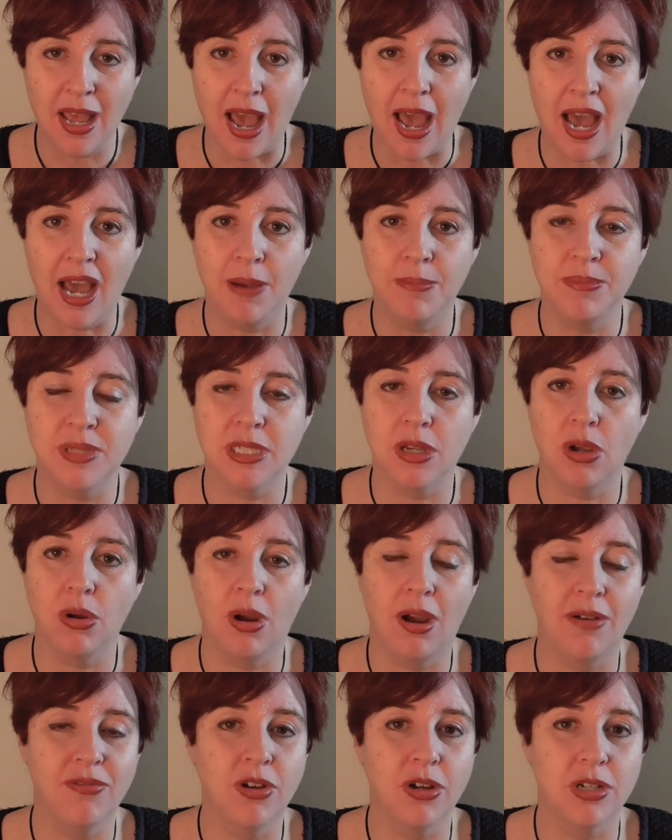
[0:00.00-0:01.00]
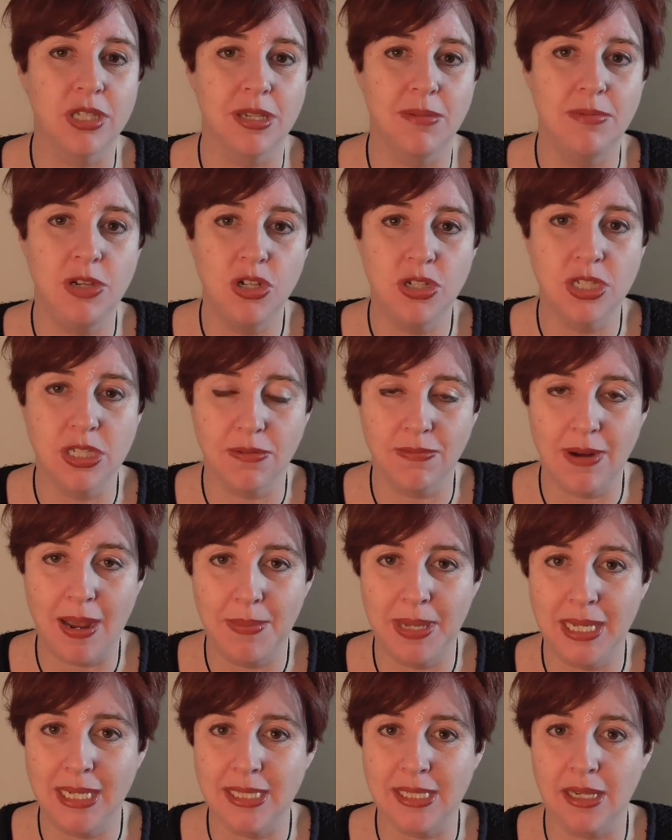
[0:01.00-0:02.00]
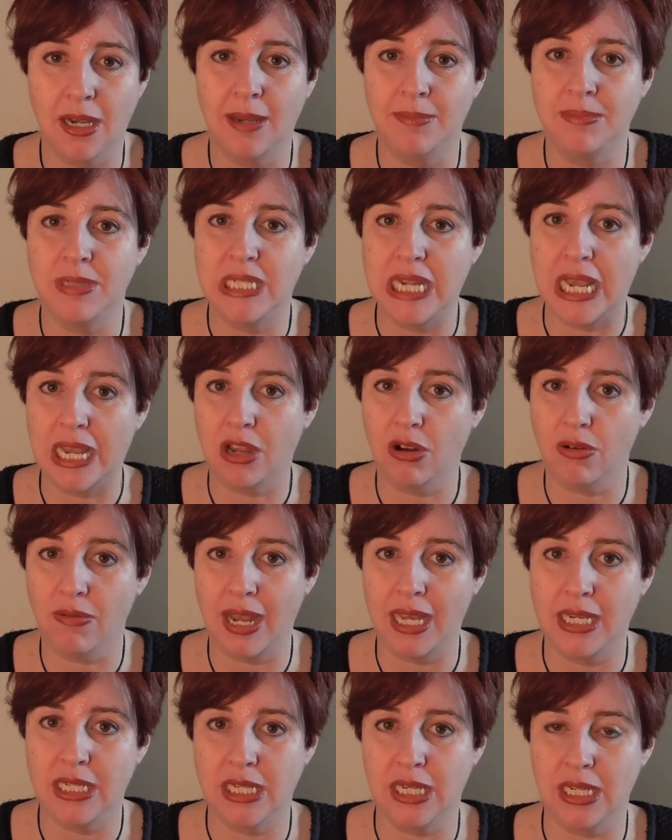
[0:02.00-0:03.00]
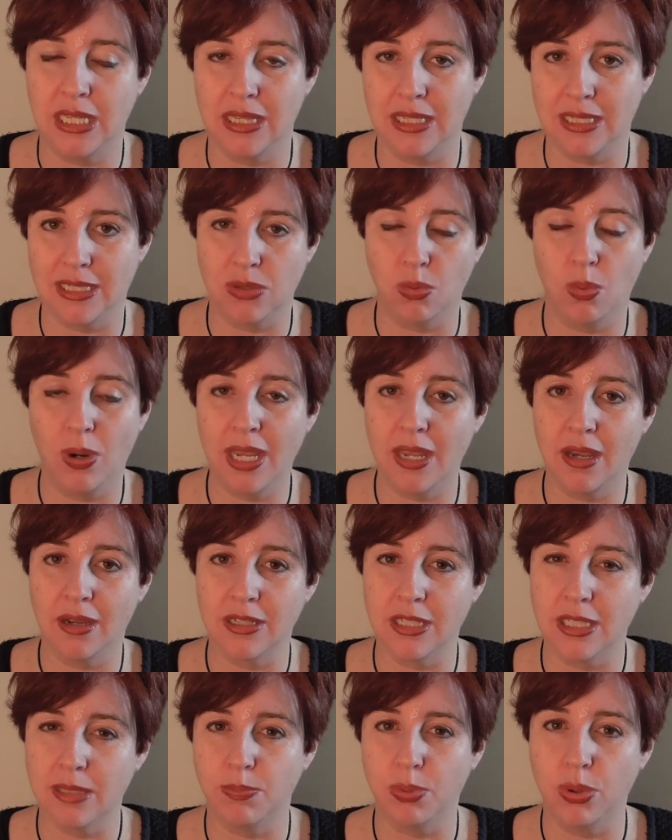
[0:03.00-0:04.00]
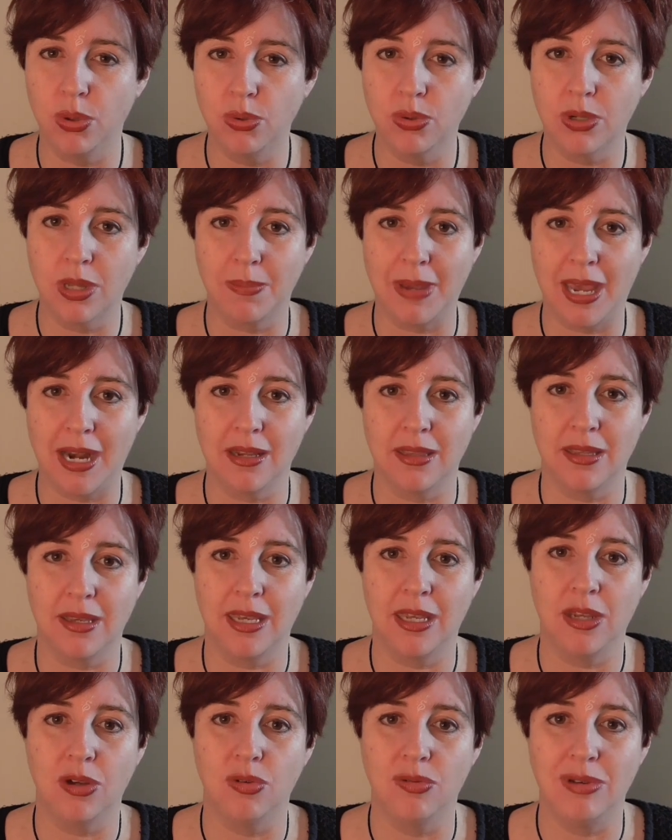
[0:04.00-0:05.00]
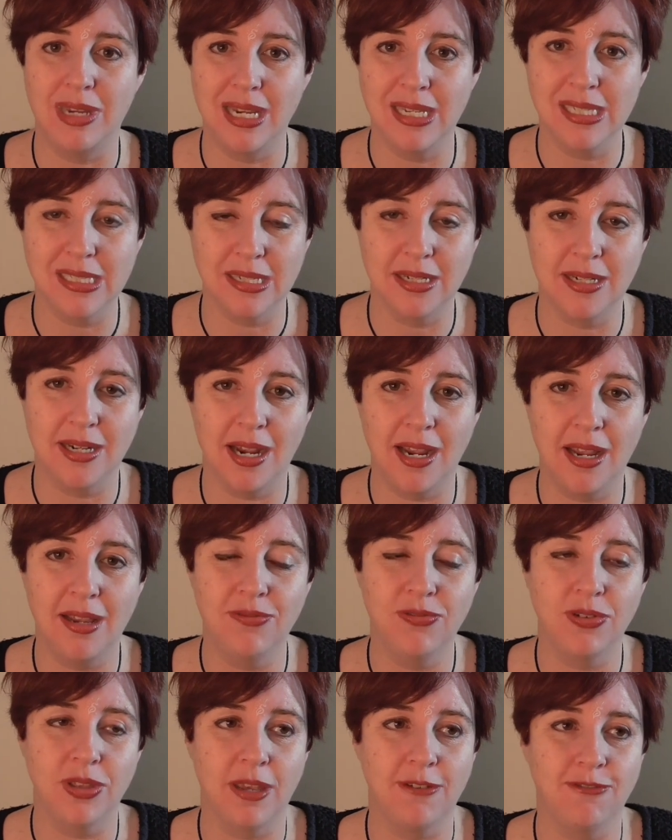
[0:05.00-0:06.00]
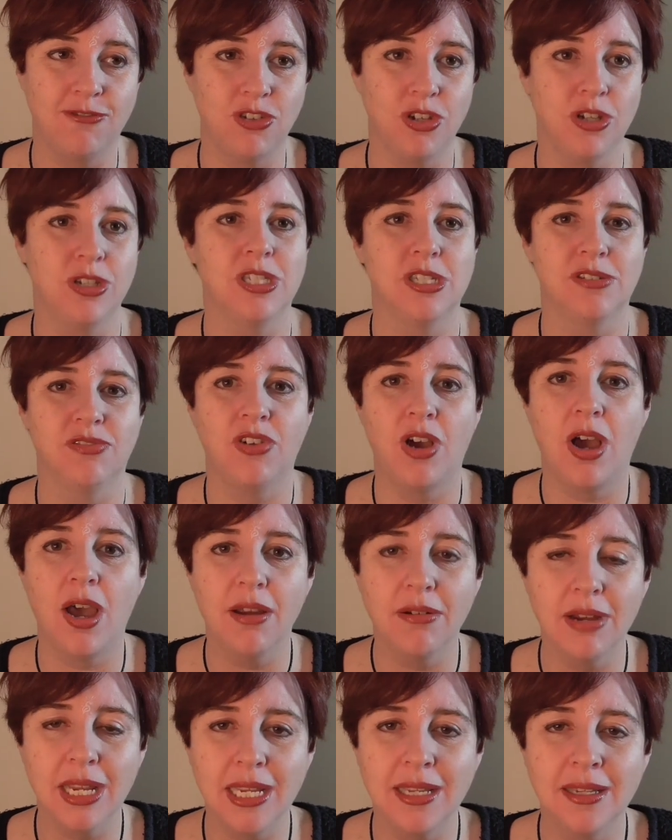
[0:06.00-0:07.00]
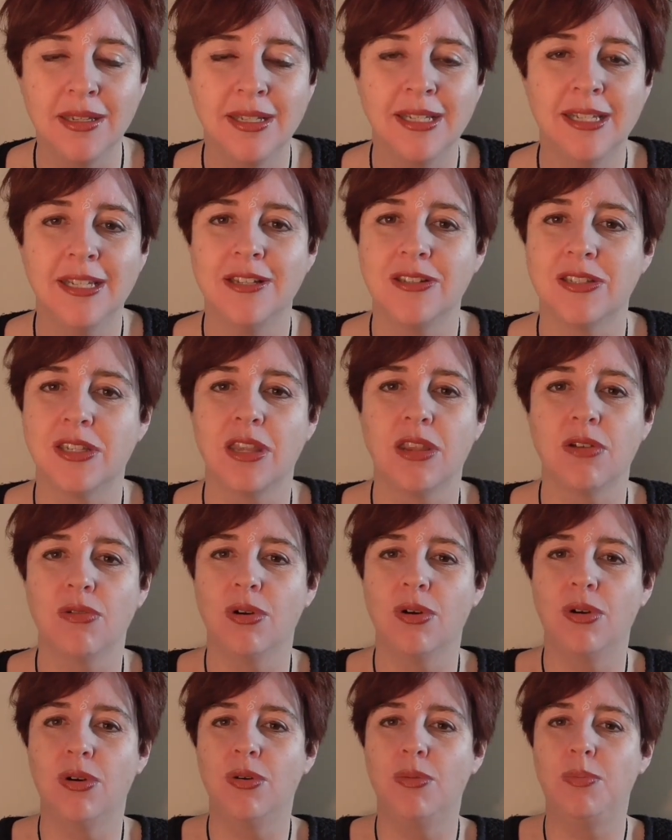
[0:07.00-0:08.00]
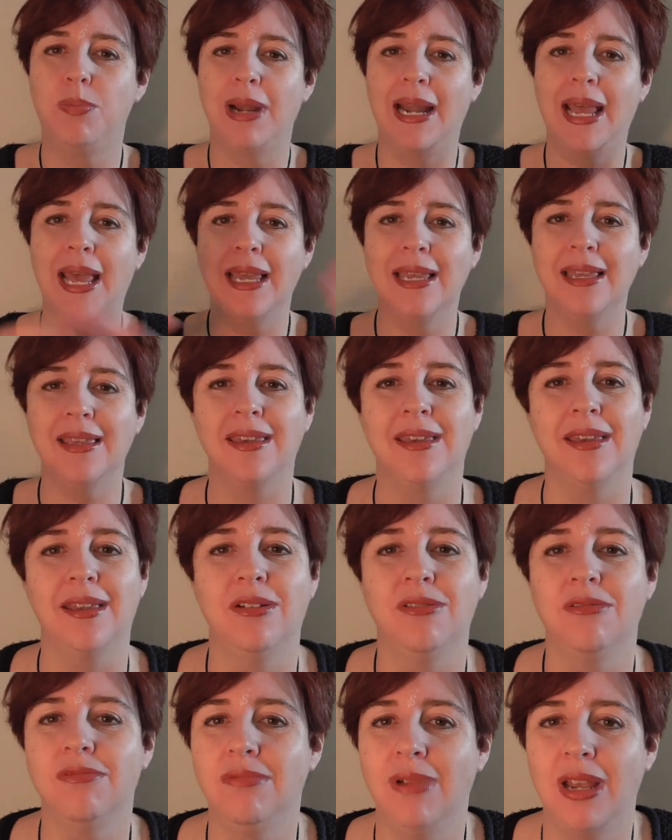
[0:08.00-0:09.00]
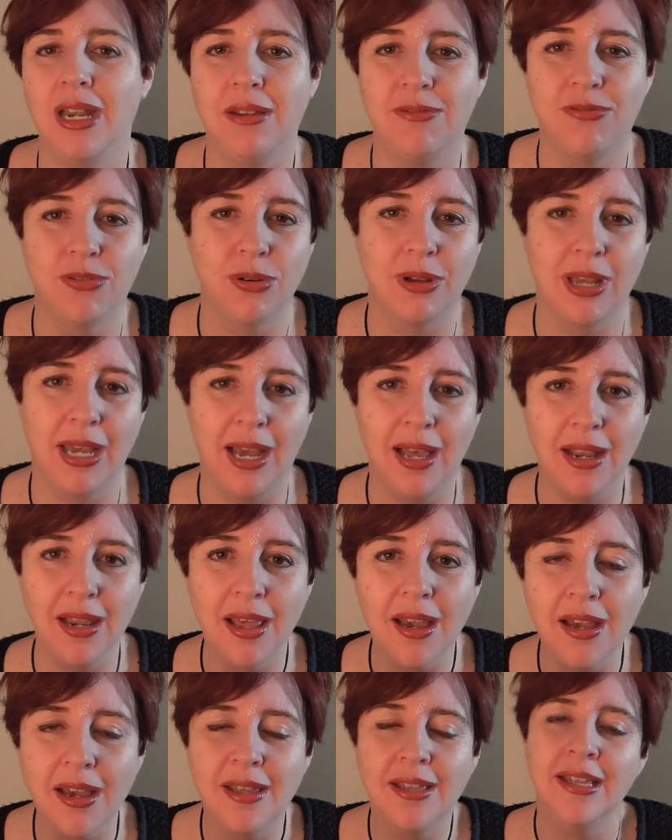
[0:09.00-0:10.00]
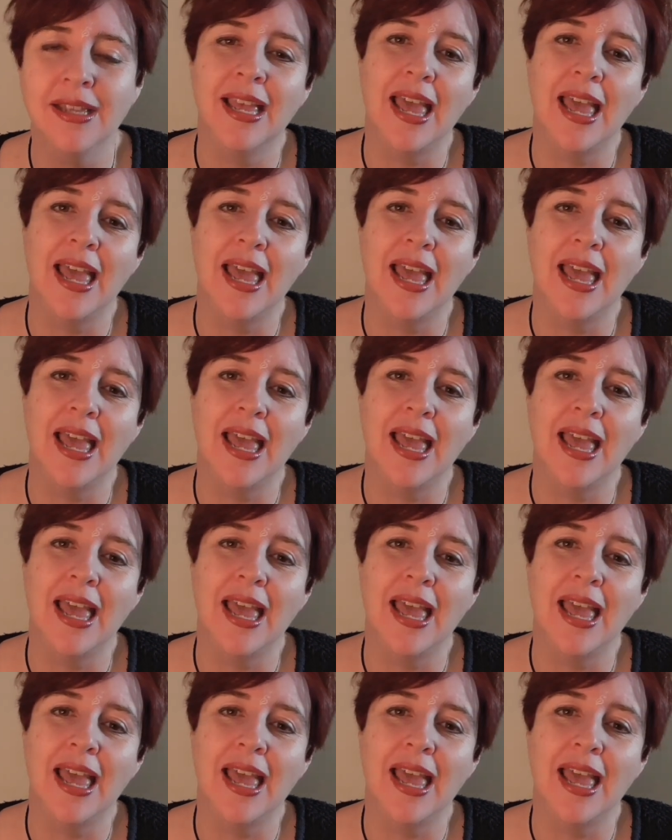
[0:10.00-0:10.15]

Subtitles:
So I've got some new ceramics I'm decorating this week. I just pulled them out of the kiln yesterday for their first firing. So they're all blank and ready for colour.